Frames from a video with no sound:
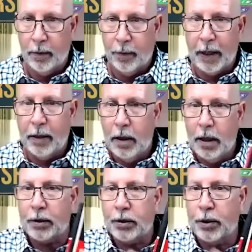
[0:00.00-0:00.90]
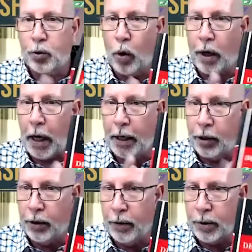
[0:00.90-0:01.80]
And this is what I
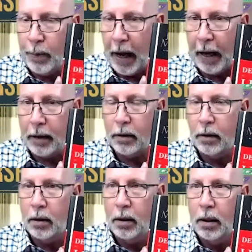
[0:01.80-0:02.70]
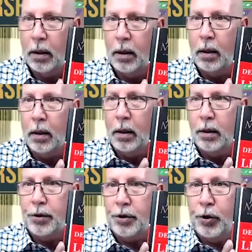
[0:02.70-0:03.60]
use, Matt,
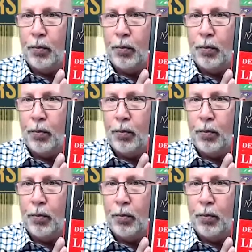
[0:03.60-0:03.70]
to